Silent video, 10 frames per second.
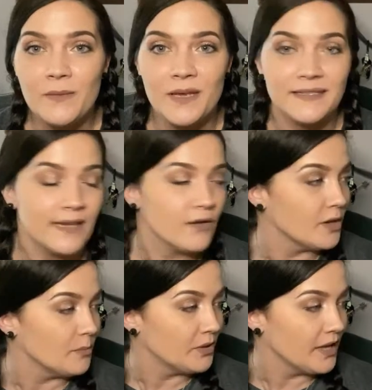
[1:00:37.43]
because I'll
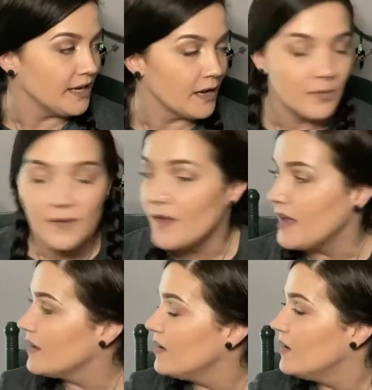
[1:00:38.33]
complain. I'll be
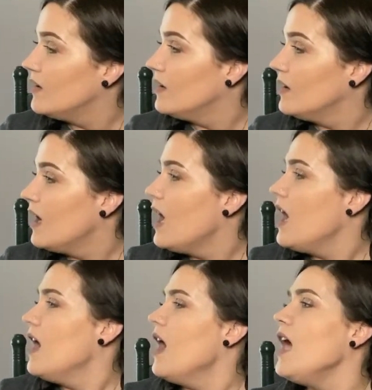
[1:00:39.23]
like,
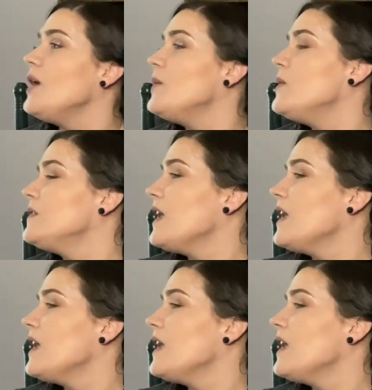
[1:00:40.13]
I want